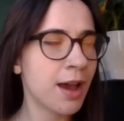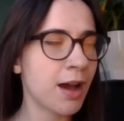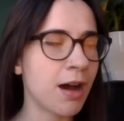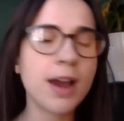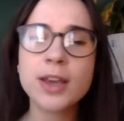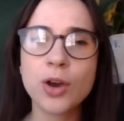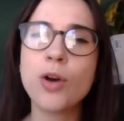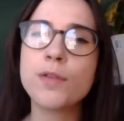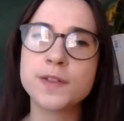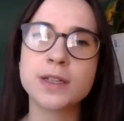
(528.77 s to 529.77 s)
I
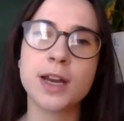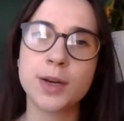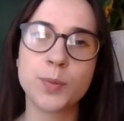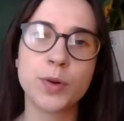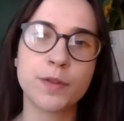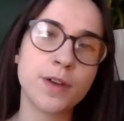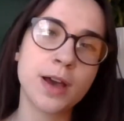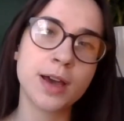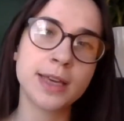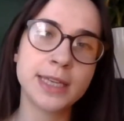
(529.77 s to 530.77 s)
often kind of
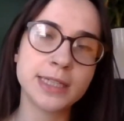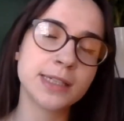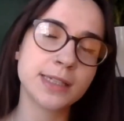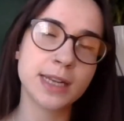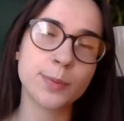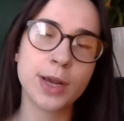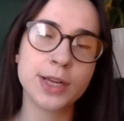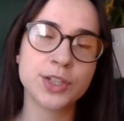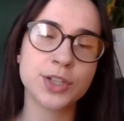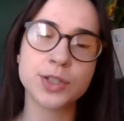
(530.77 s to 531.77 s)
prefer Easter
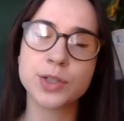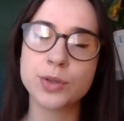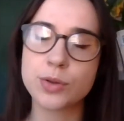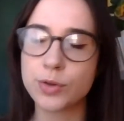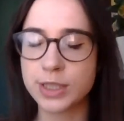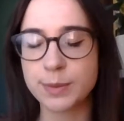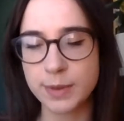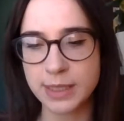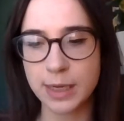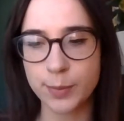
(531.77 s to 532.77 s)
celebrations to
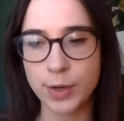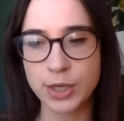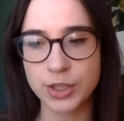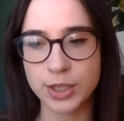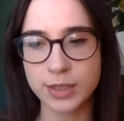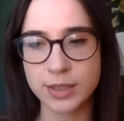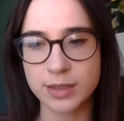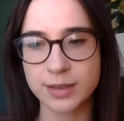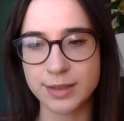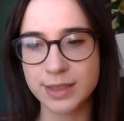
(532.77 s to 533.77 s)
Christmas celebrations
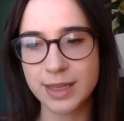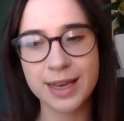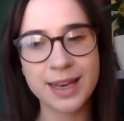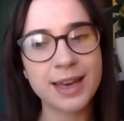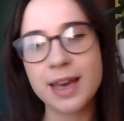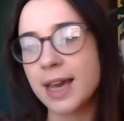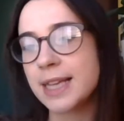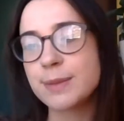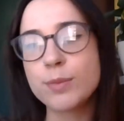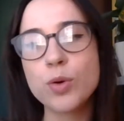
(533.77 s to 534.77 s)
because
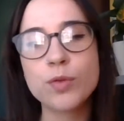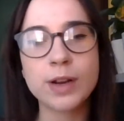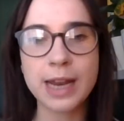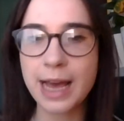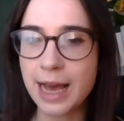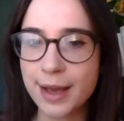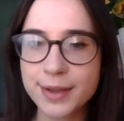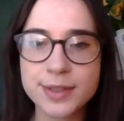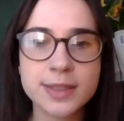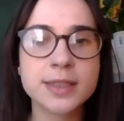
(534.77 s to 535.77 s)
it's more
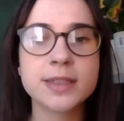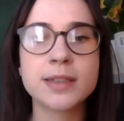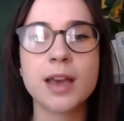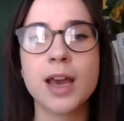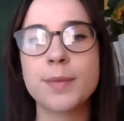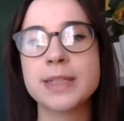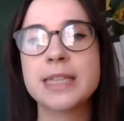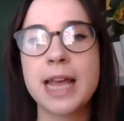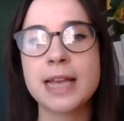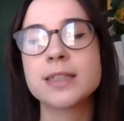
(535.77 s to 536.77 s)
relaxed. There's
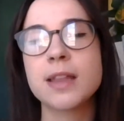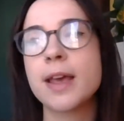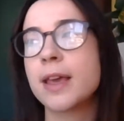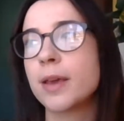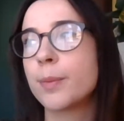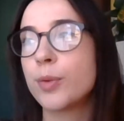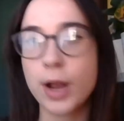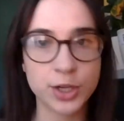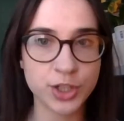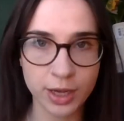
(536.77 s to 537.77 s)
less like
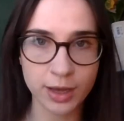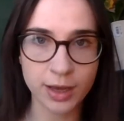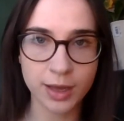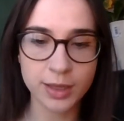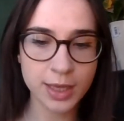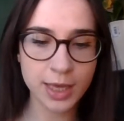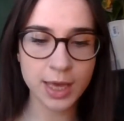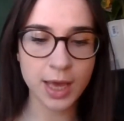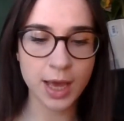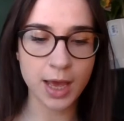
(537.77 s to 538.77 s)
pressure.
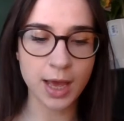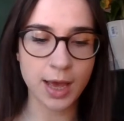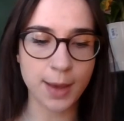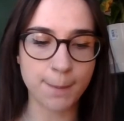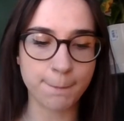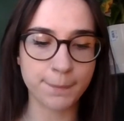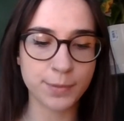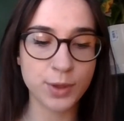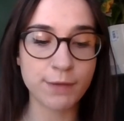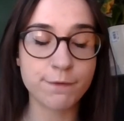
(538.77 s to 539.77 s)

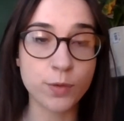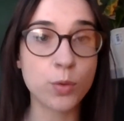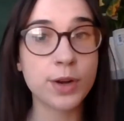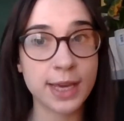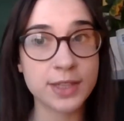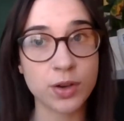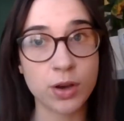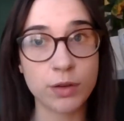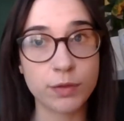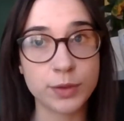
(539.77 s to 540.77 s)
You get 4 days
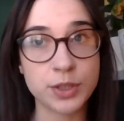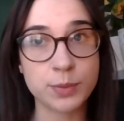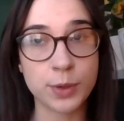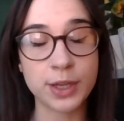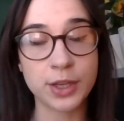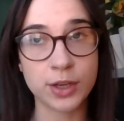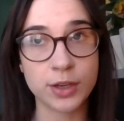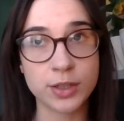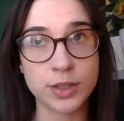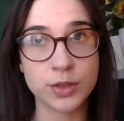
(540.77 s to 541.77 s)
off, which is pretty
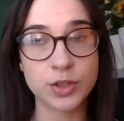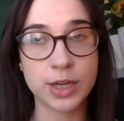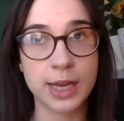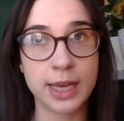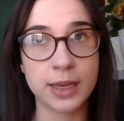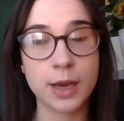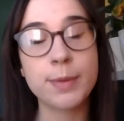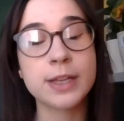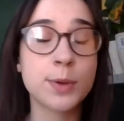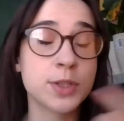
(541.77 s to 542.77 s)
good usually. I
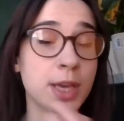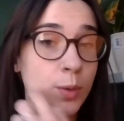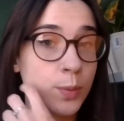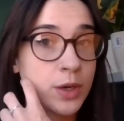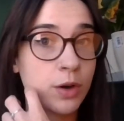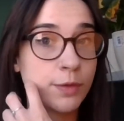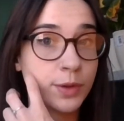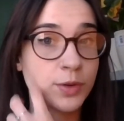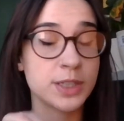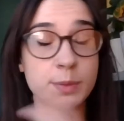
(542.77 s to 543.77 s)
mean, I suppose you get a week off
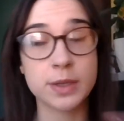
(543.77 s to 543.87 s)
with Christmas,